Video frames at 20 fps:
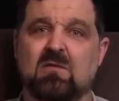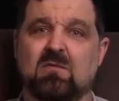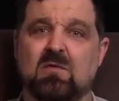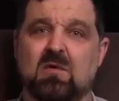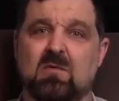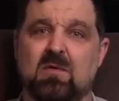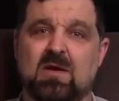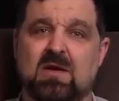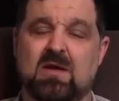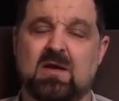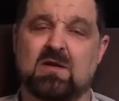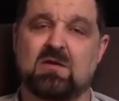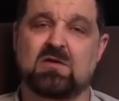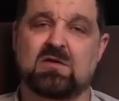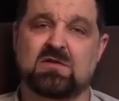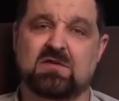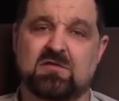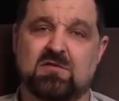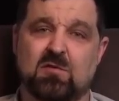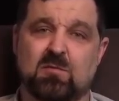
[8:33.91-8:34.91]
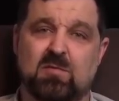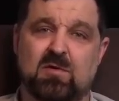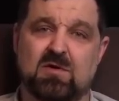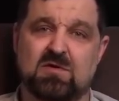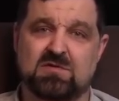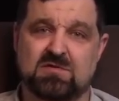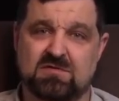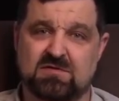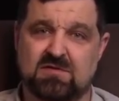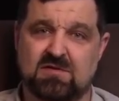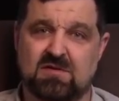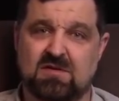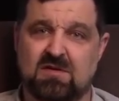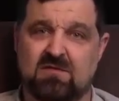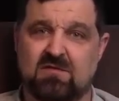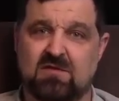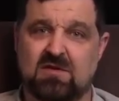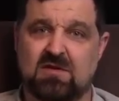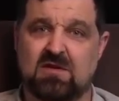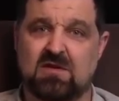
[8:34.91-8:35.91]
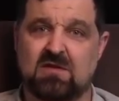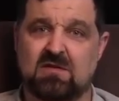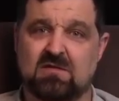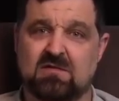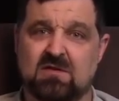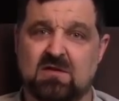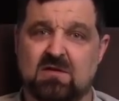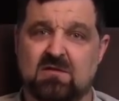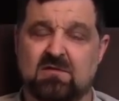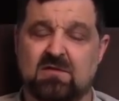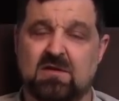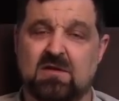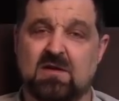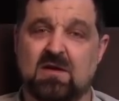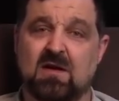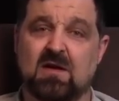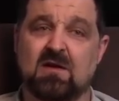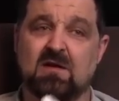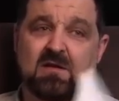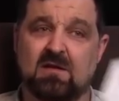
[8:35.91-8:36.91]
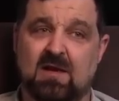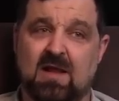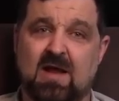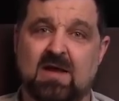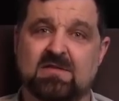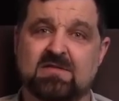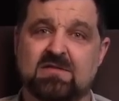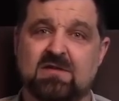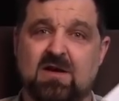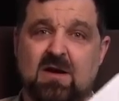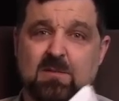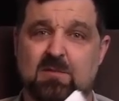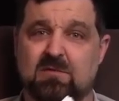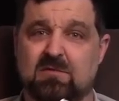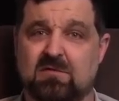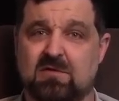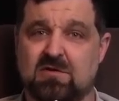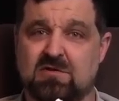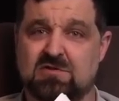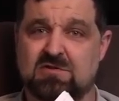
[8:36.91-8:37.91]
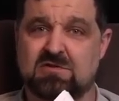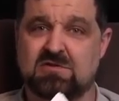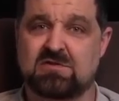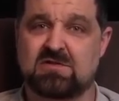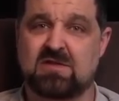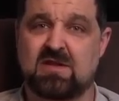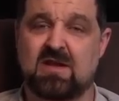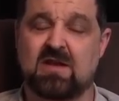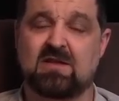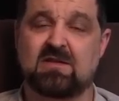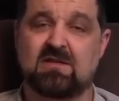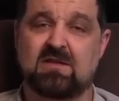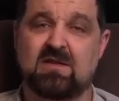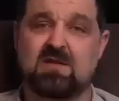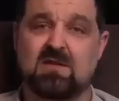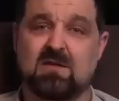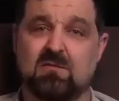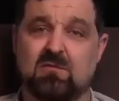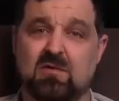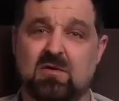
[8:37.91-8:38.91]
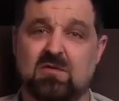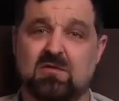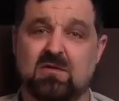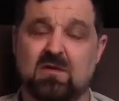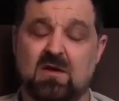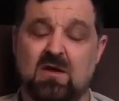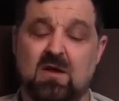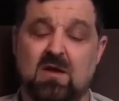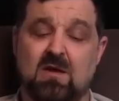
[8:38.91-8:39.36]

where right now you can still purchase the DVDs of the last couple versions that I did them with.